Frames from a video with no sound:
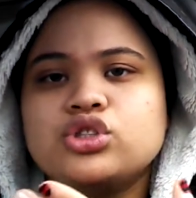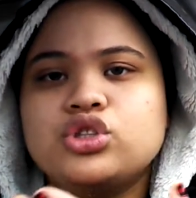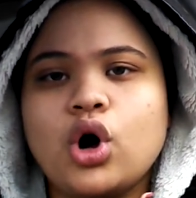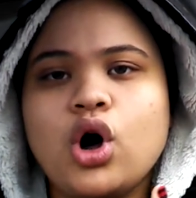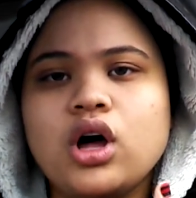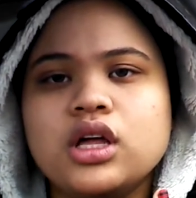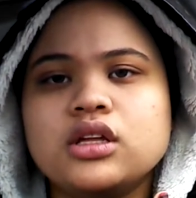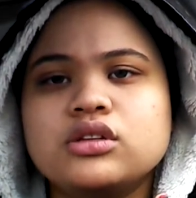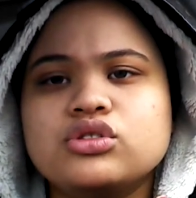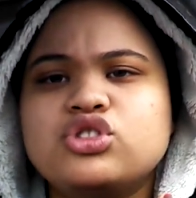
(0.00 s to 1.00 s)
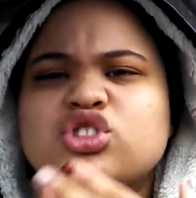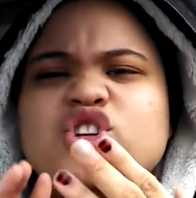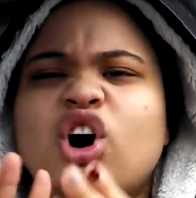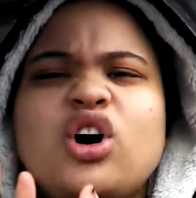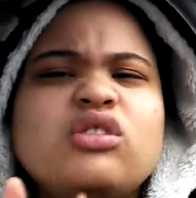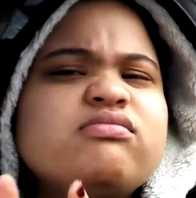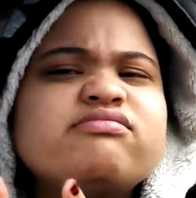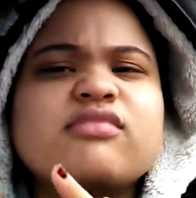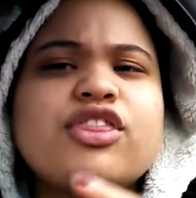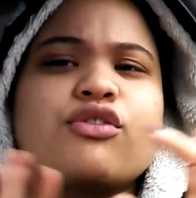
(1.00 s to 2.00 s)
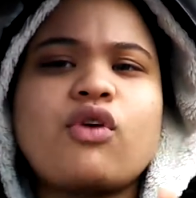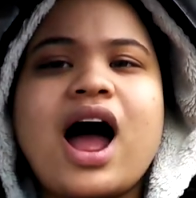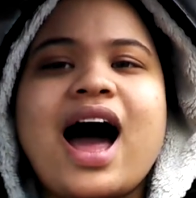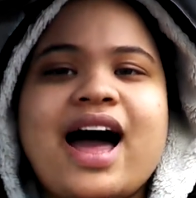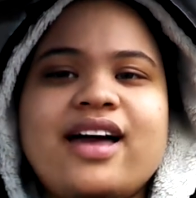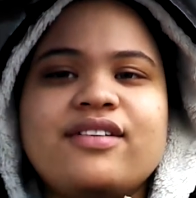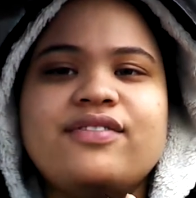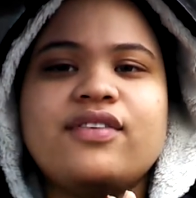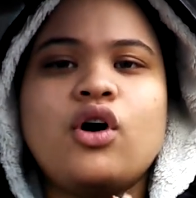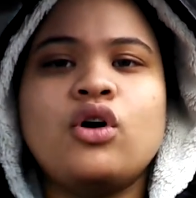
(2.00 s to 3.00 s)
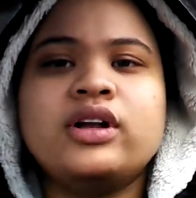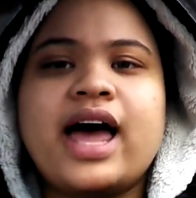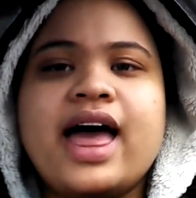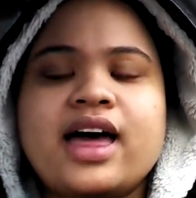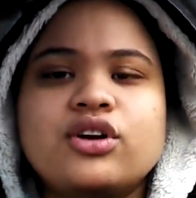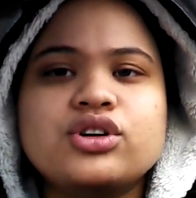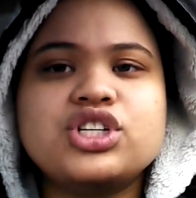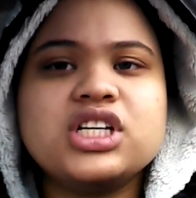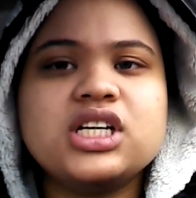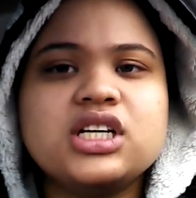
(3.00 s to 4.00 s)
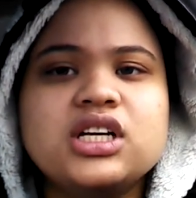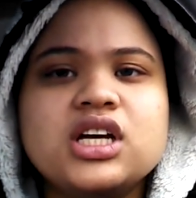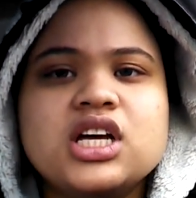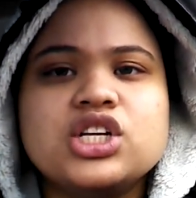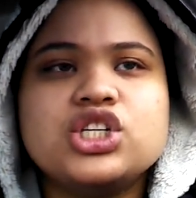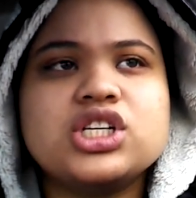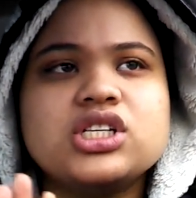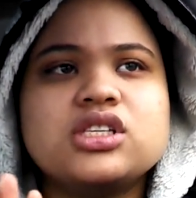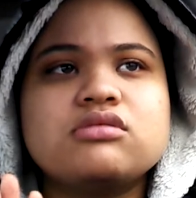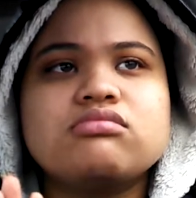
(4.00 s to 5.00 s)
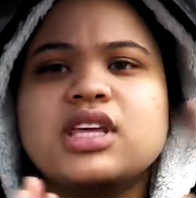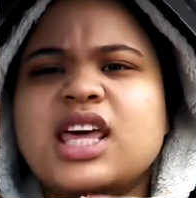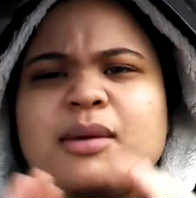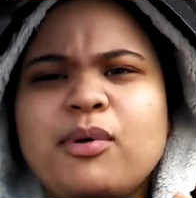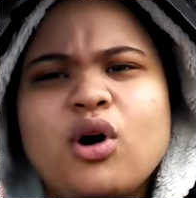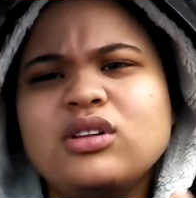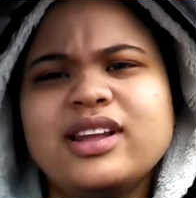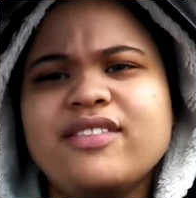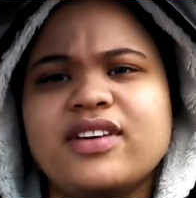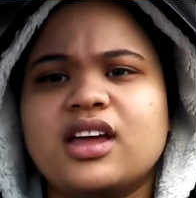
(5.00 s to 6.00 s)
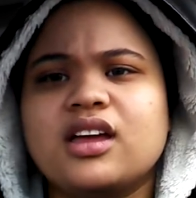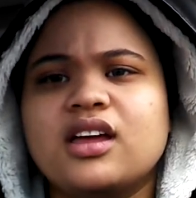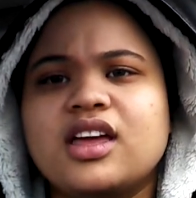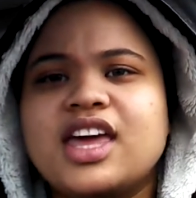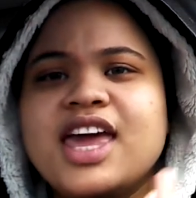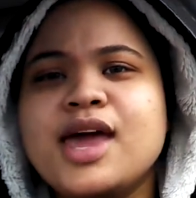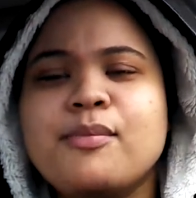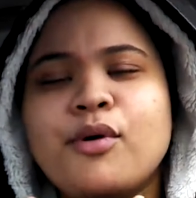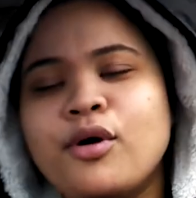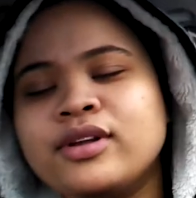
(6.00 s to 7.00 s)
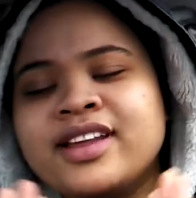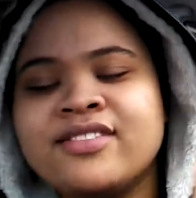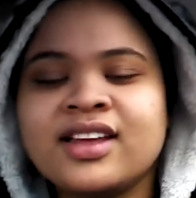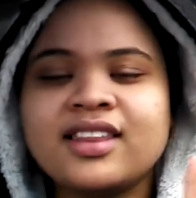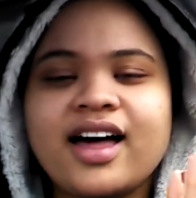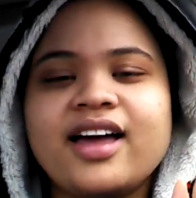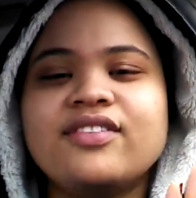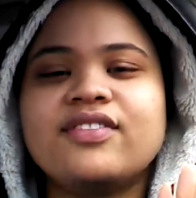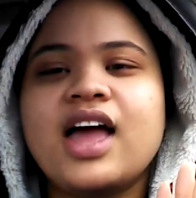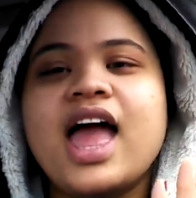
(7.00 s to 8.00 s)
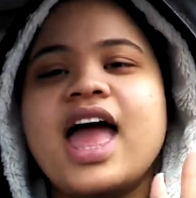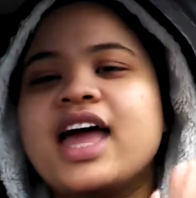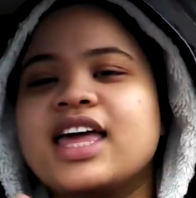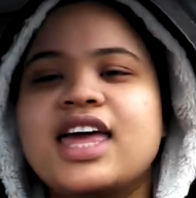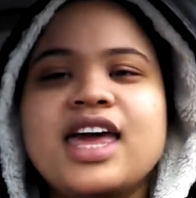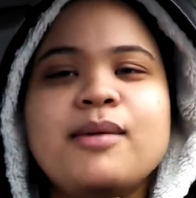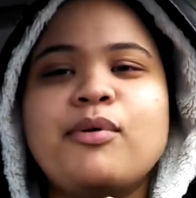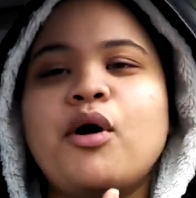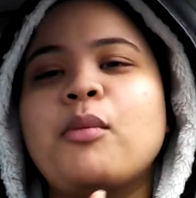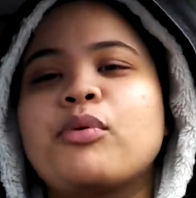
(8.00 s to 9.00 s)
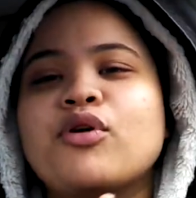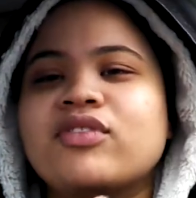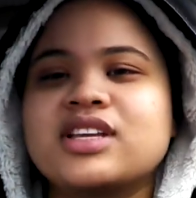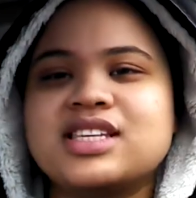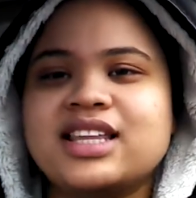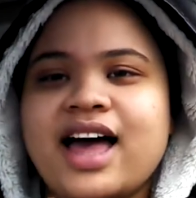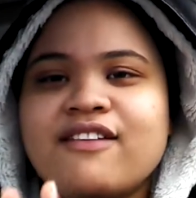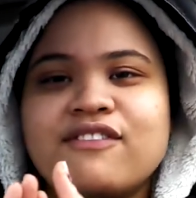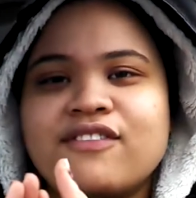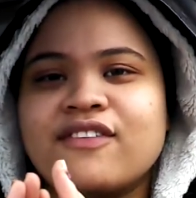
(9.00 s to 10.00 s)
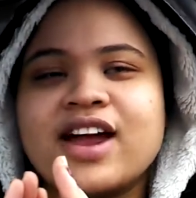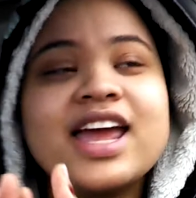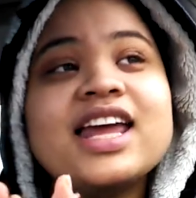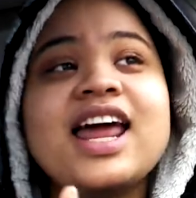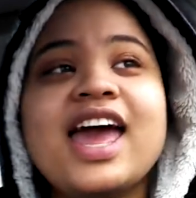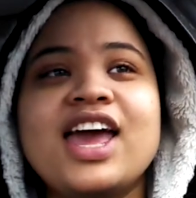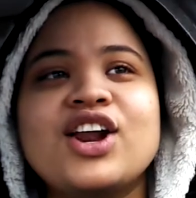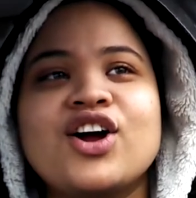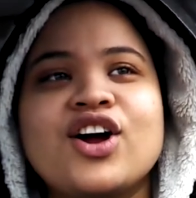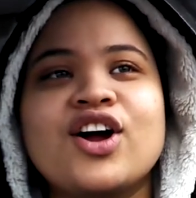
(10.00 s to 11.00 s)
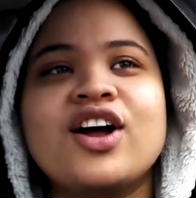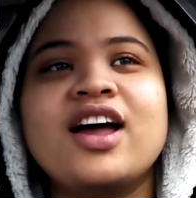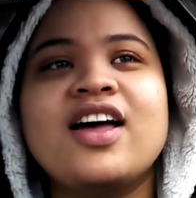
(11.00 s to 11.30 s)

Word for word: Don't, don't thrive on that energy. Just keep on living. Keep on living life and keep on proving to that freaking hater